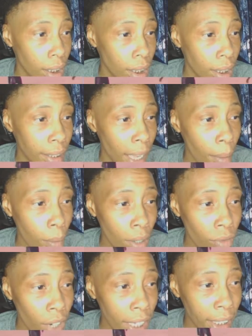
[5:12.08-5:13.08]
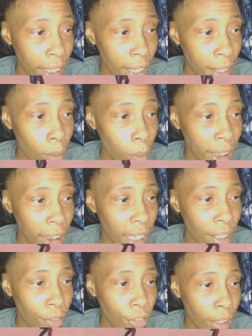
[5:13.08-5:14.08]
That one right there. Watch
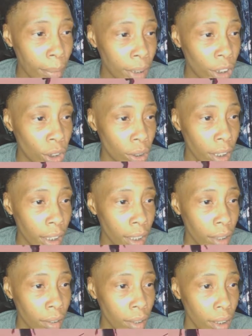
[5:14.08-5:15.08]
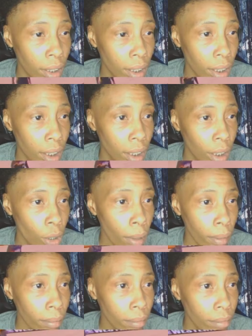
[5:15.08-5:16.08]
how he flipped this joint, yo. Whoop.
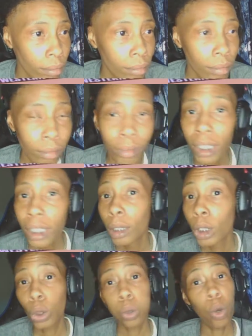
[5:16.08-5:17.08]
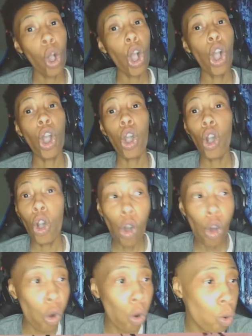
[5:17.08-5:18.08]

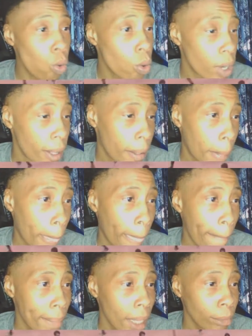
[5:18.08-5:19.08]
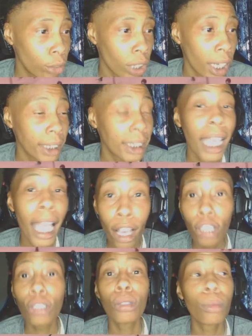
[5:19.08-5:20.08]
Woo. I'm trying to
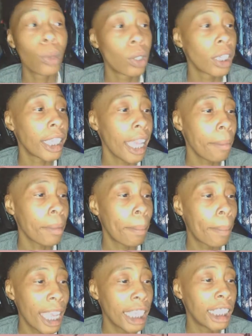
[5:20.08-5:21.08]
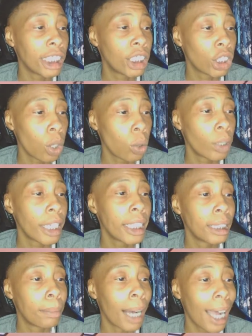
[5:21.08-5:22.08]
tell you, boy. Cameron Payne showed
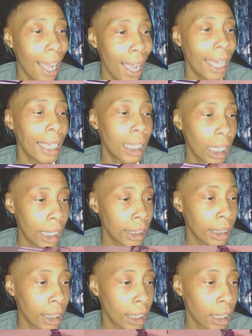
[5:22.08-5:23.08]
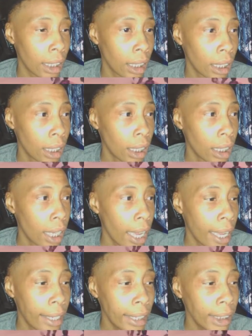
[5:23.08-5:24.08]
his behind last night.
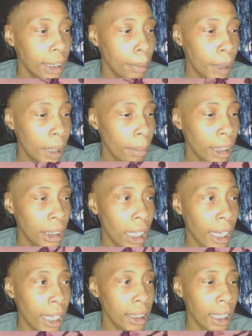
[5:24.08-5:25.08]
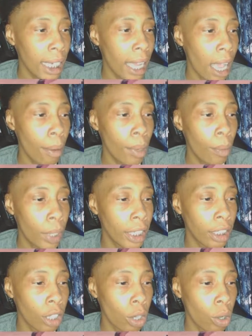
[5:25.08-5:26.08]
And this is pretty much, like I said, how it
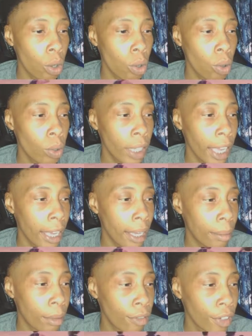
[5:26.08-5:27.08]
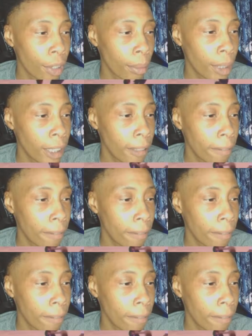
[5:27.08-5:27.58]
went the whole game. You feel me?